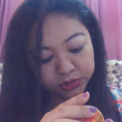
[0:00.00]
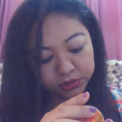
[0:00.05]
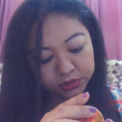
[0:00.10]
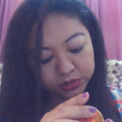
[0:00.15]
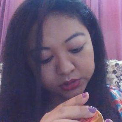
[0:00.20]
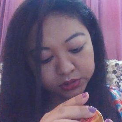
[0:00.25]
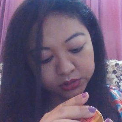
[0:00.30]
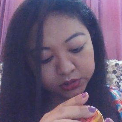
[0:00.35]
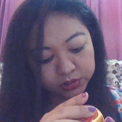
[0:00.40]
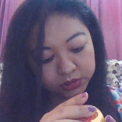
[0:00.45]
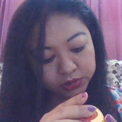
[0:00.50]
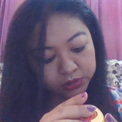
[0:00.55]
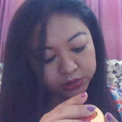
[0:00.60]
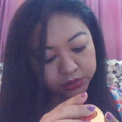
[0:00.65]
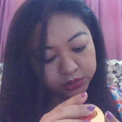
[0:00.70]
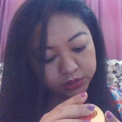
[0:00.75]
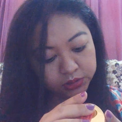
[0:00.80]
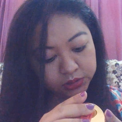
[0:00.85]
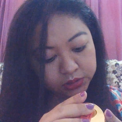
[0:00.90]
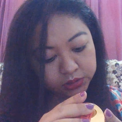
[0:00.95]

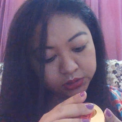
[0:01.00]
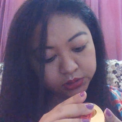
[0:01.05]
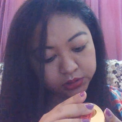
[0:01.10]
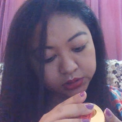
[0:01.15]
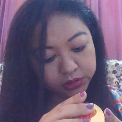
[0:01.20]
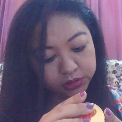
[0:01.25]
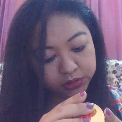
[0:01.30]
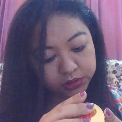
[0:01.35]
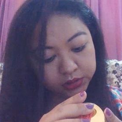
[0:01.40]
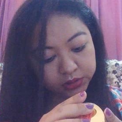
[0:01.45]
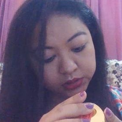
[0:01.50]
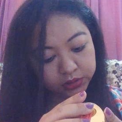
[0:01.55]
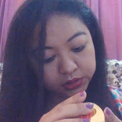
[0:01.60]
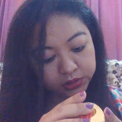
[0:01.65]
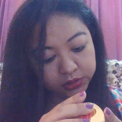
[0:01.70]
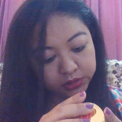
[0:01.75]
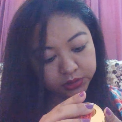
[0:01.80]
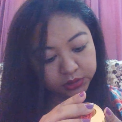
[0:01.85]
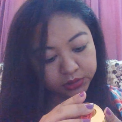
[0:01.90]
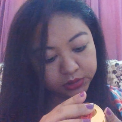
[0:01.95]

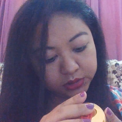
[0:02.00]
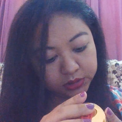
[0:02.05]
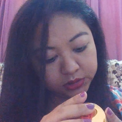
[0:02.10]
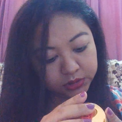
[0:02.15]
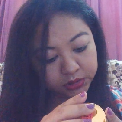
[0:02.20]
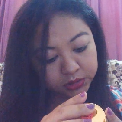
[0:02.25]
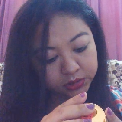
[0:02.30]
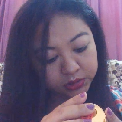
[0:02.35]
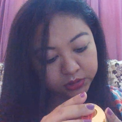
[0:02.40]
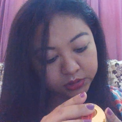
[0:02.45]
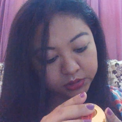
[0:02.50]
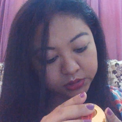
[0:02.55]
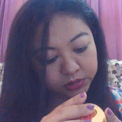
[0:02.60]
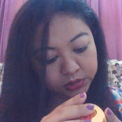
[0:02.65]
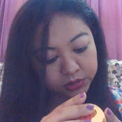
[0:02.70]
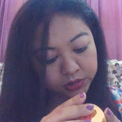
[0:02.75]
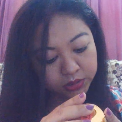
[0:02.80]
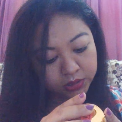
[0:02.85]
(no one is talking)